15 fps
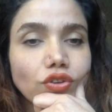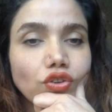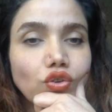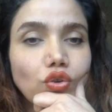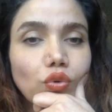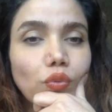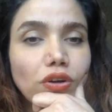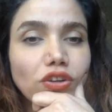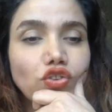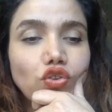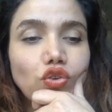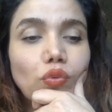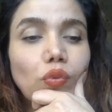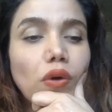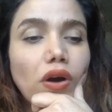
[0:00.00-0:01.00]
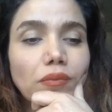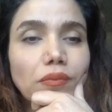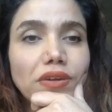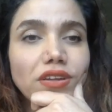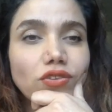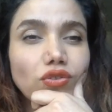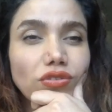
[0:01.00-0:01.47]
do you want
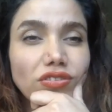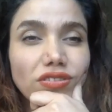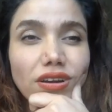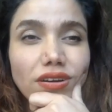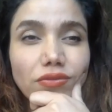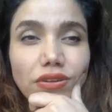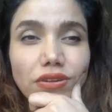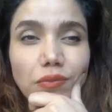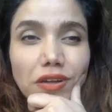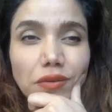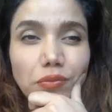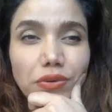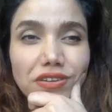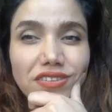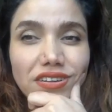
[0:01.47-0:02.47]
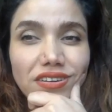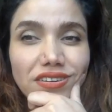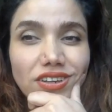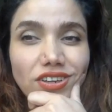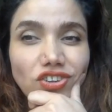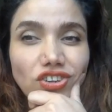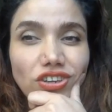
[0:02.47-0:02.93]
me to start with my
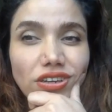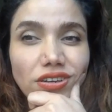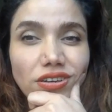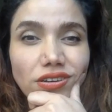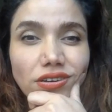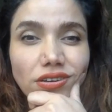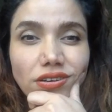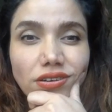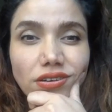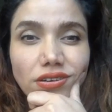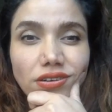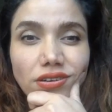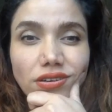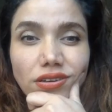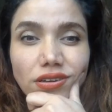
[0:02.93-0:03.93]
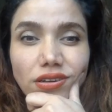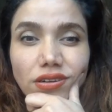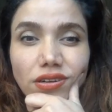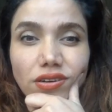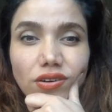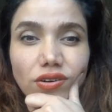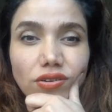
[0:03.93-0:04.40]
presentation
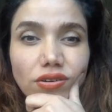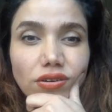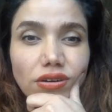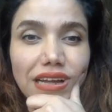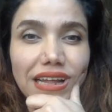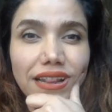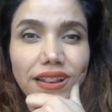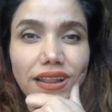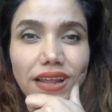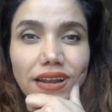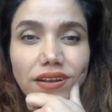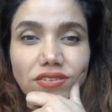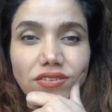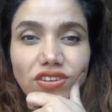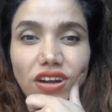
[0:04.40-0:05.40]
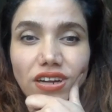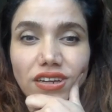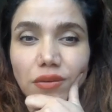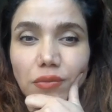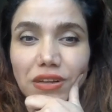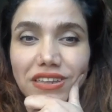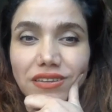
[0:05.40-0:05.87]
and then talk
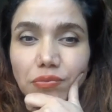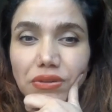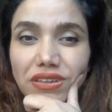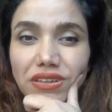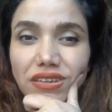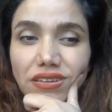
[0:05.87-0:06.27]
about